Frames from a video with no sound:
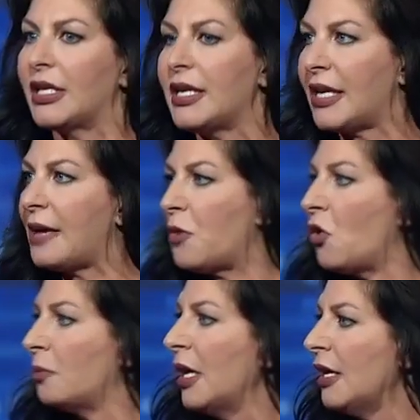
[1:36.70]
Like he came
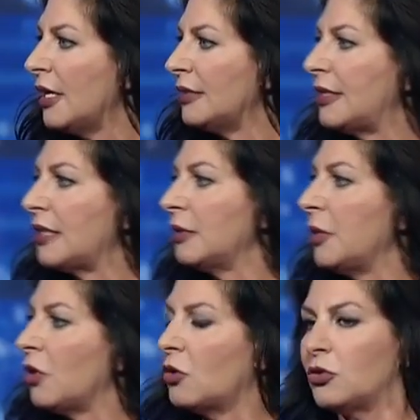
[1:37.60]
home and said to
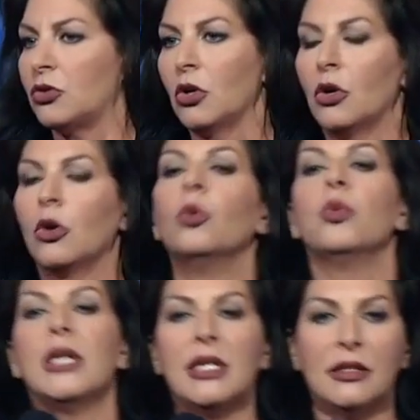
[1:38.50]
me, he goes,
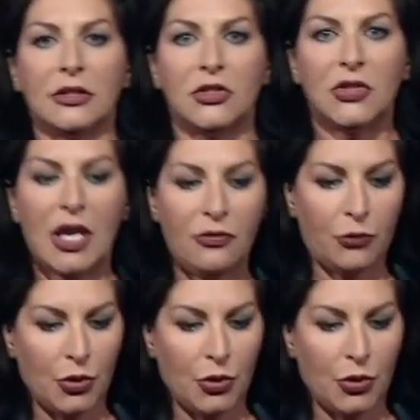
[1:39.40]
We need a safe